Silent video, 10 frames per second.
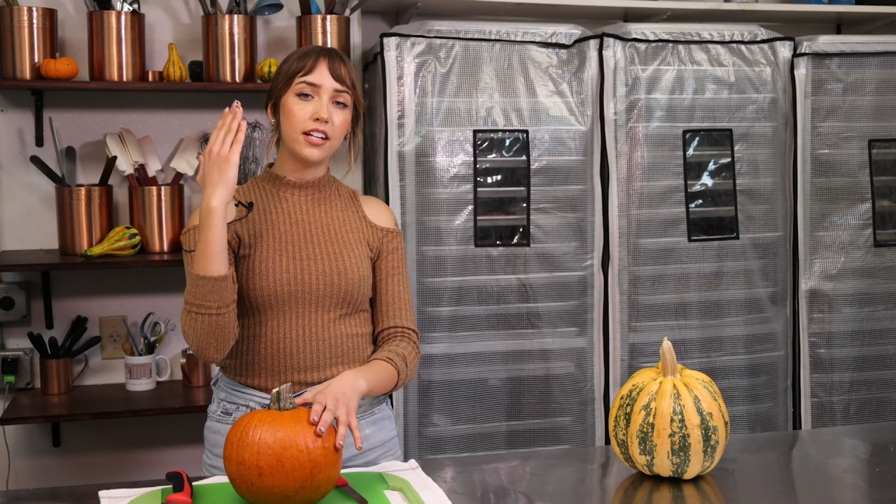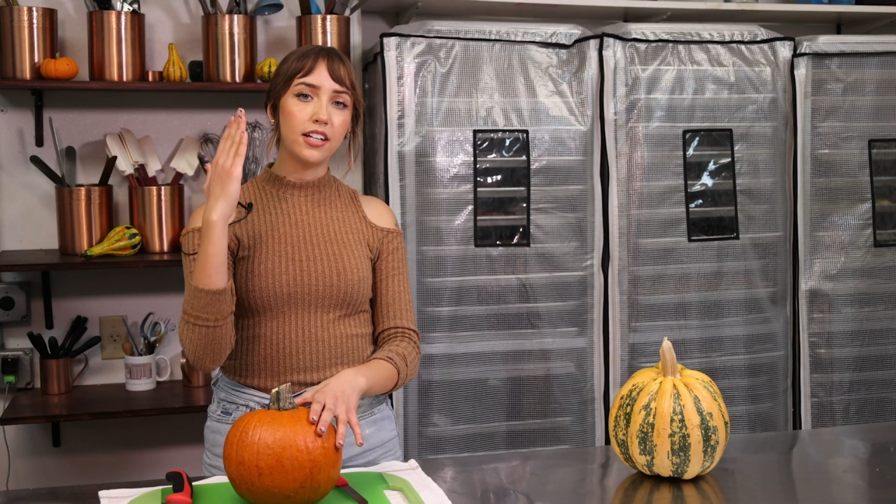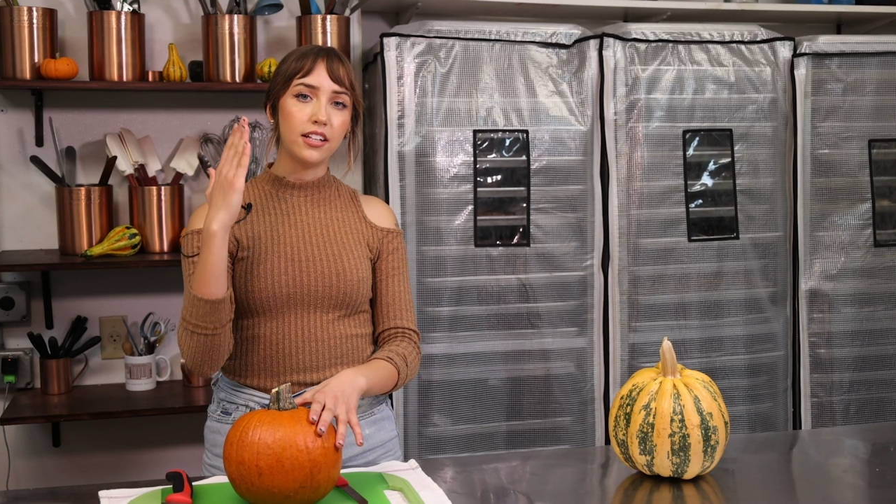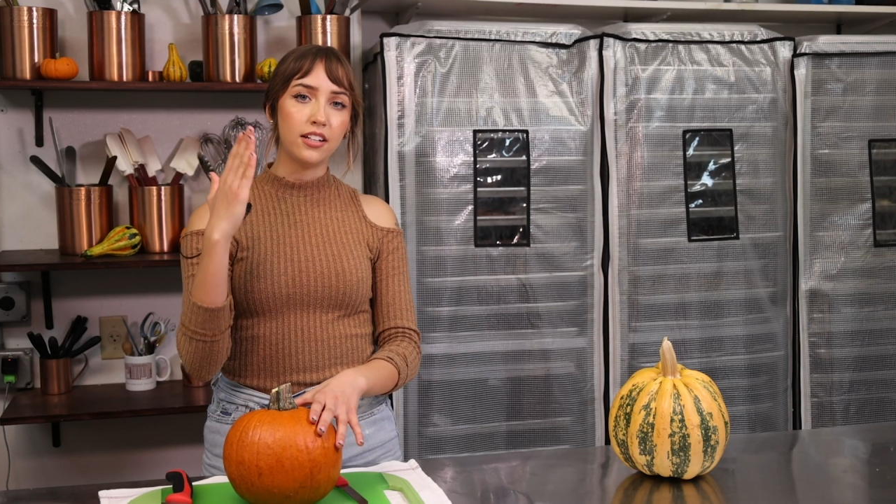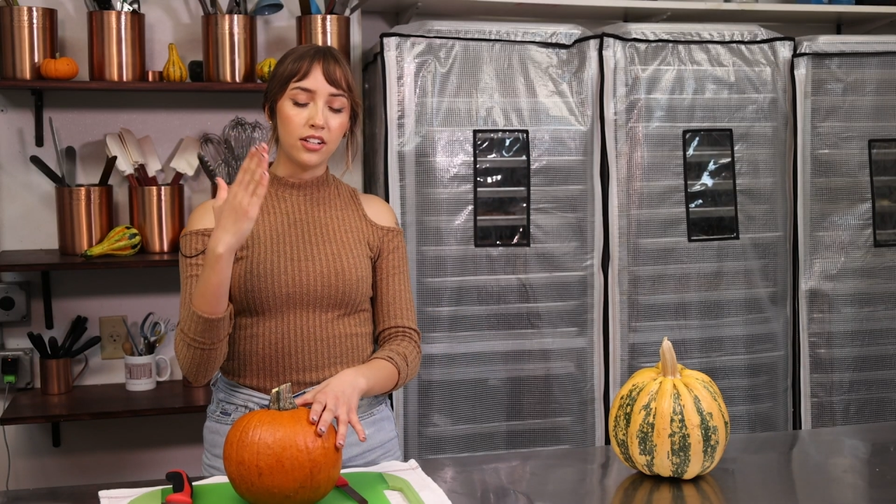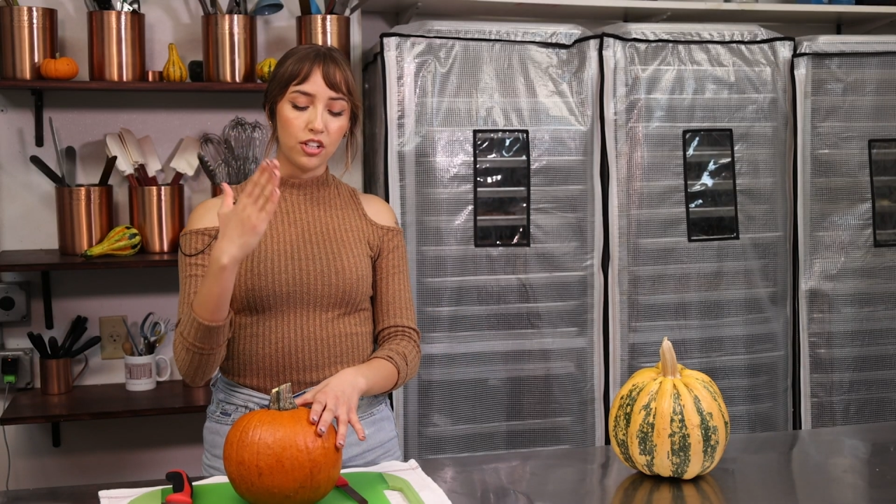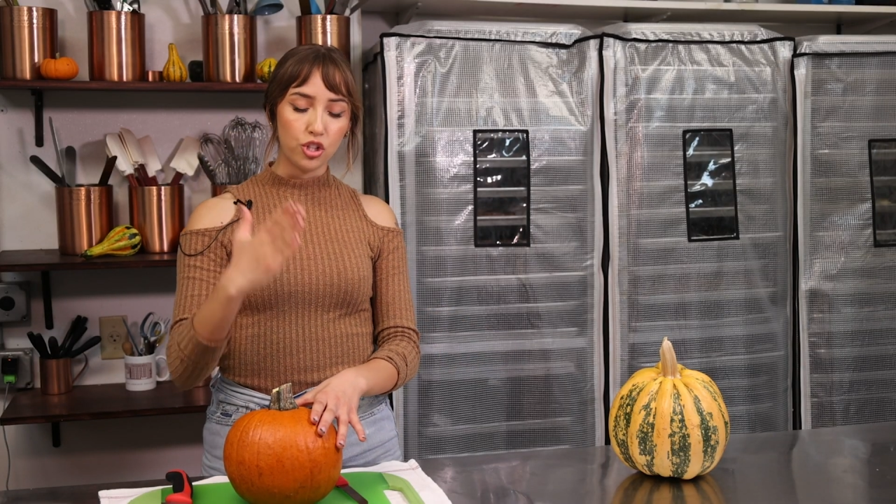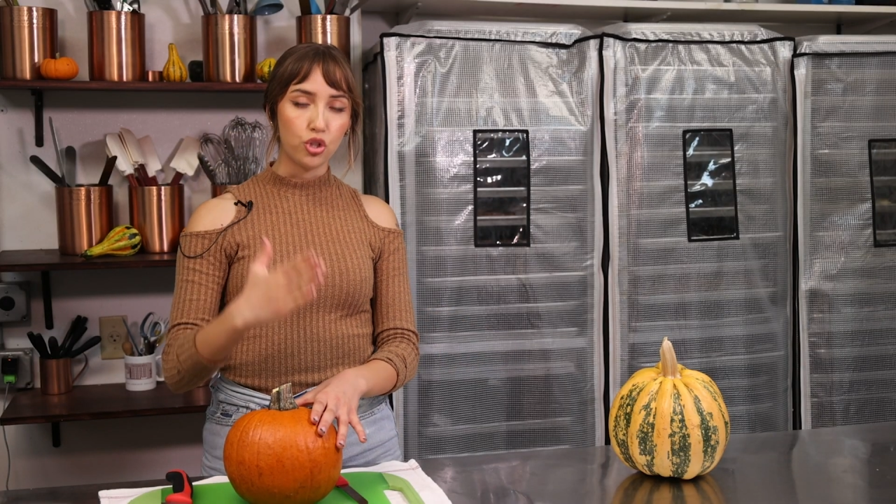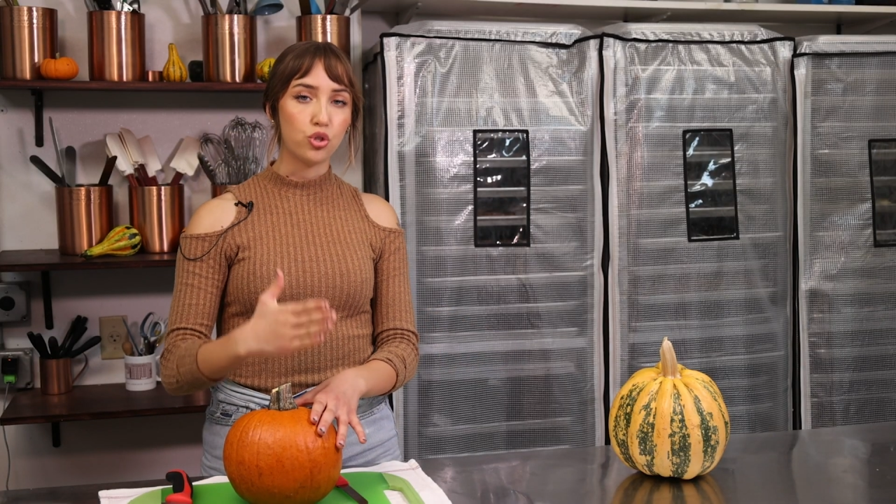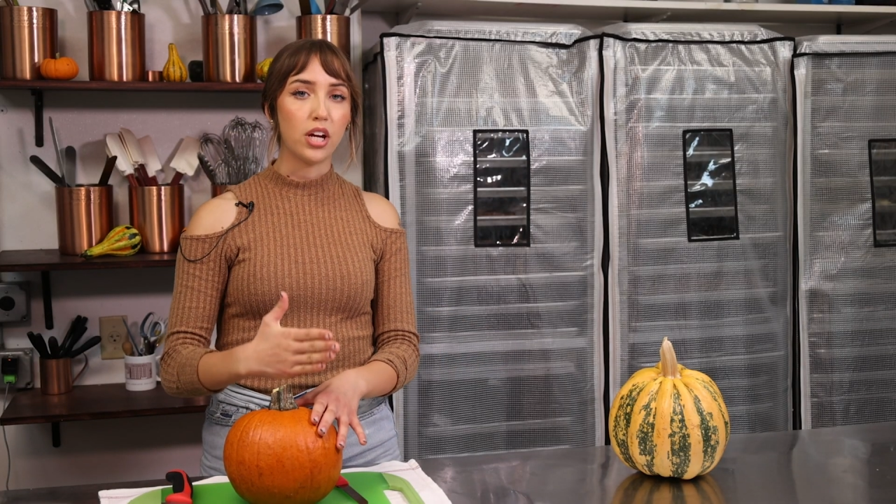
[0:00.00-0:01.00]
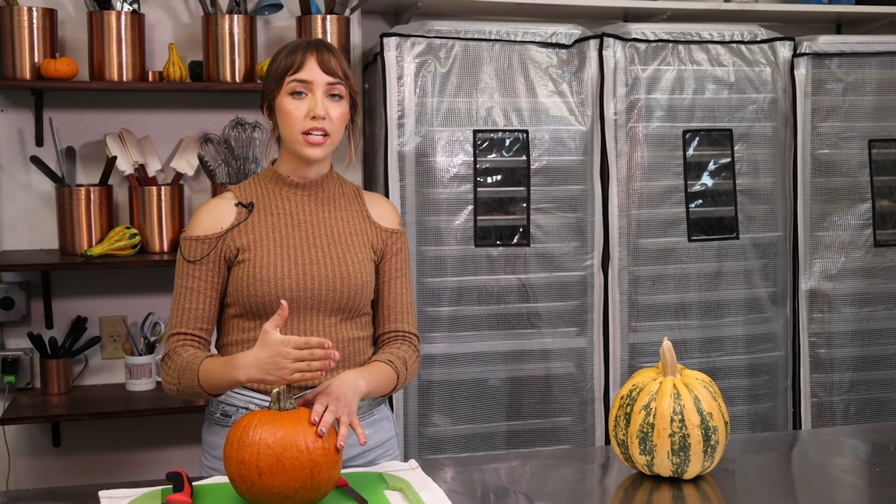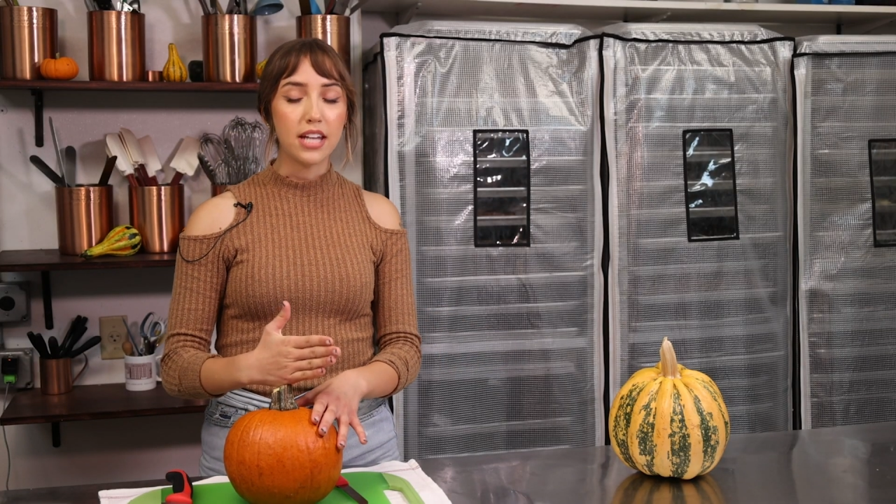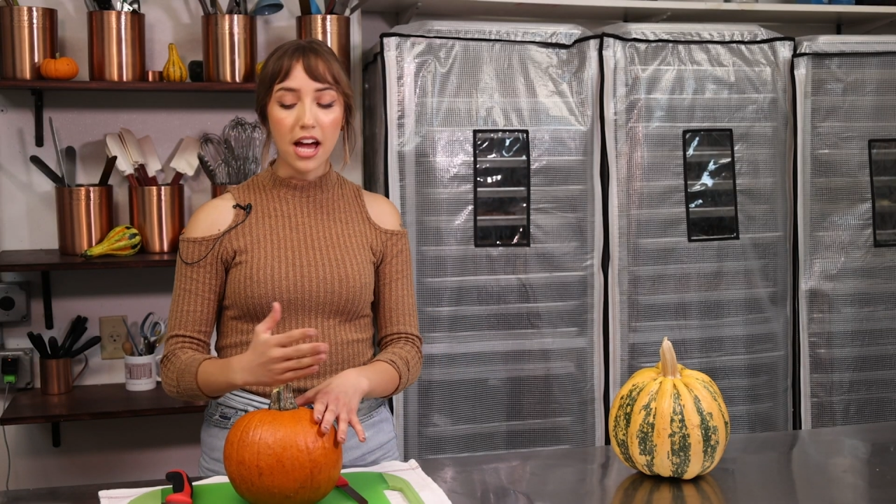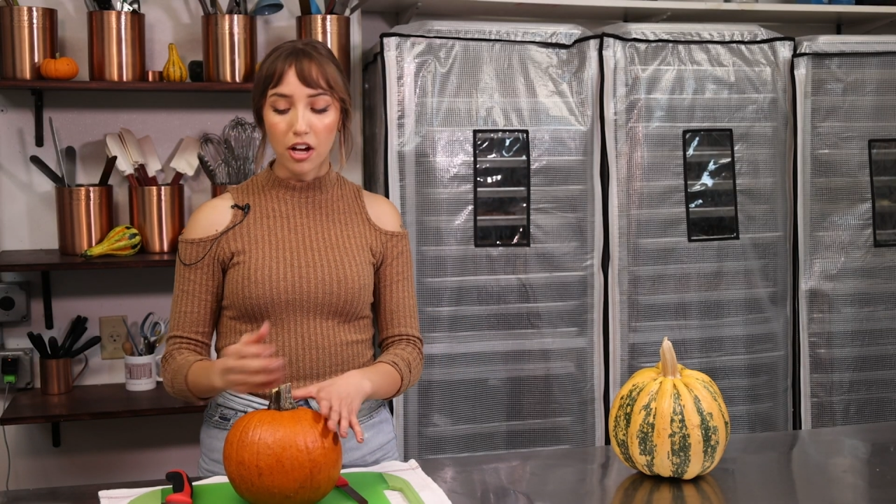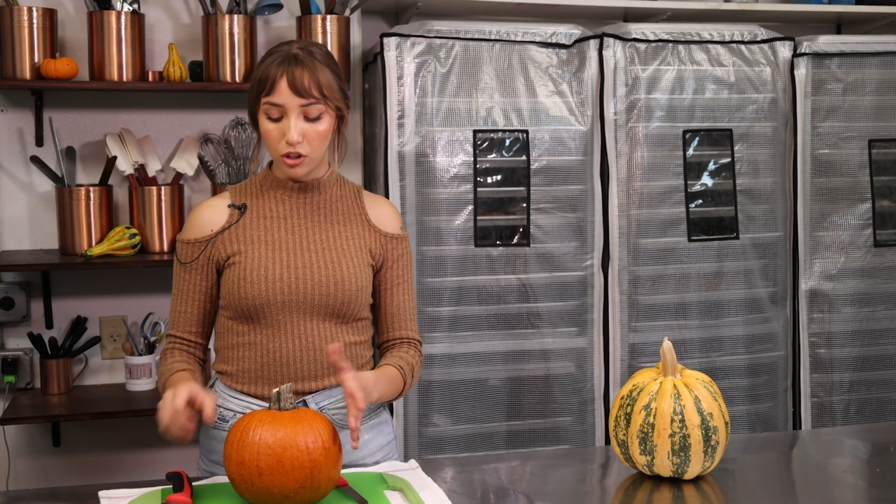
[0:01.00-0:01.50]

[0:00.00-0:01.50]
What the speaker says: it straight down.